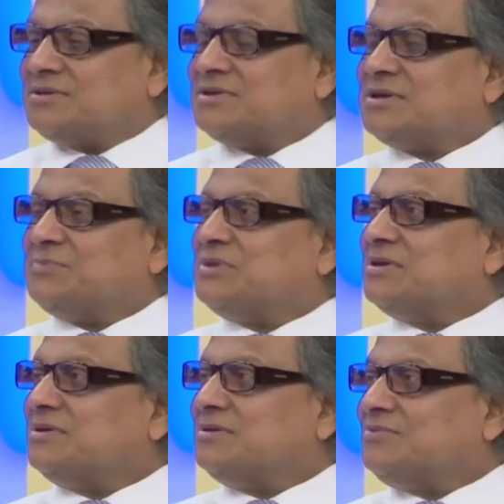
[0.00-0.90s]
uh, say
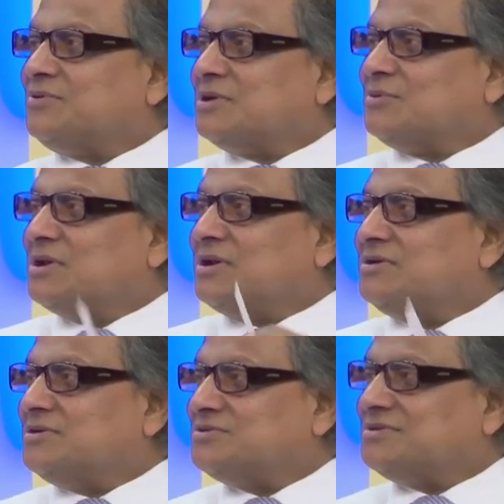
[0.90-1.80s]
something for our
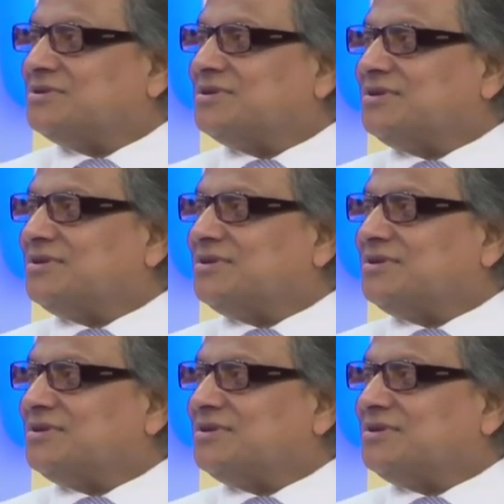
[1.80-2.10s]
learners.